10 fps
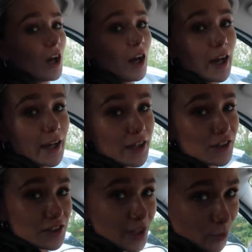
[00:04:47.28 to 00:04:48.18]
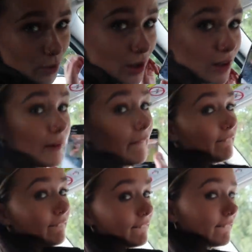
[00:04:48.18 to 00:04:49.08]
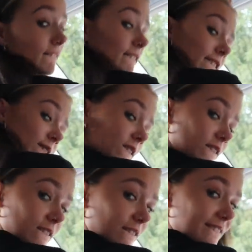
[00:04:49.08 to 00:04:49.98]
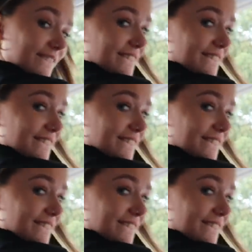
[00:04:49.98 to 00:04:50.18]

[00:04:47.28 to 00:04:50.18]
Hi, I just had work. Look at this